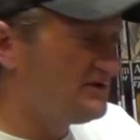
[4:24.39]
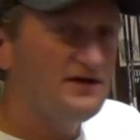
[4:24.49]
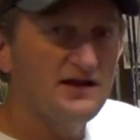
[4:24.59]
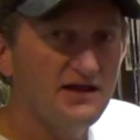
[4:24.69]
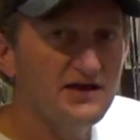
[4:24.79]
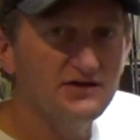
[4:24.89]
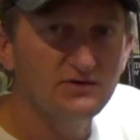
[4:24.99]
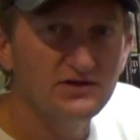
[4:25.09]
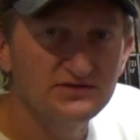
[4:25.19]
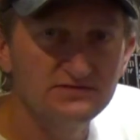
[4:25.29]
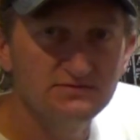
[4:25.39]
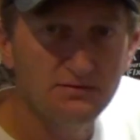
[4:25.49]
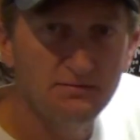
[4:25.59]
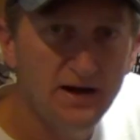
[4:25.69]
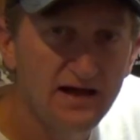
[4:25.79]
I've had a lot of questions.
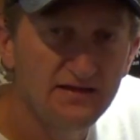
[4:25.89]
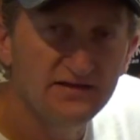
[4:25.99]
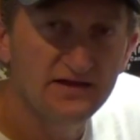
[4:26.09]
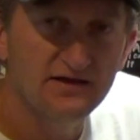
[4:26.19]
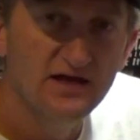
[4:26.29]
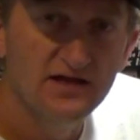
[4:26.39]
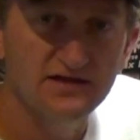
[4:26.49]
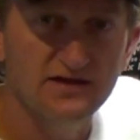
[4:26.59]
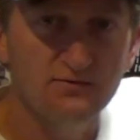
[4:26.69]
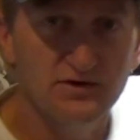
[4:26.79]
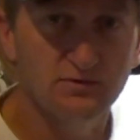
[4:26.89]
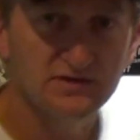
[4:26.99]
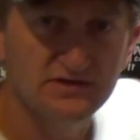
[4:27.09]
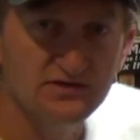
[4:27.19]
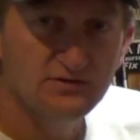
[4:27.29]
People buy it and then they wonder
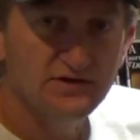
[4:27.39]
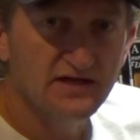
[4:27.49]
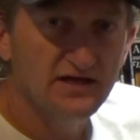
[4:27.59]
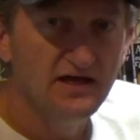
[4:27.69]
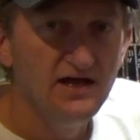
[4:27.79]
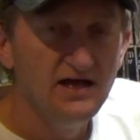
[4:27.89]
what to do with it.